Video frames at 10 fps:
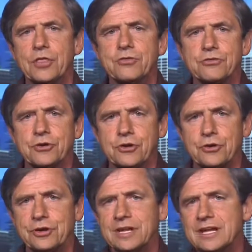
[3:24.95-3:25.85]
And
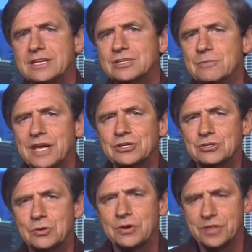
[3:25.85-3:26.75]
third, to make
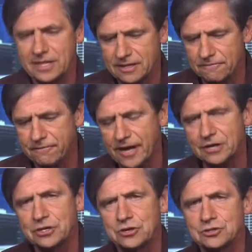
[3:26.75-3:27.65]
sure that in the
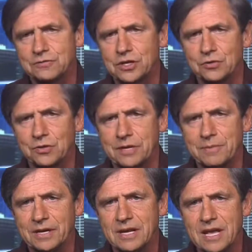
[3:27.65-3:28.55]
final years of an
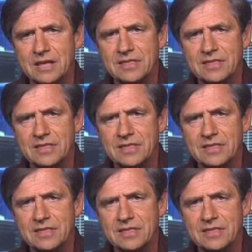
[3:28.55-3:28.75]
agreement,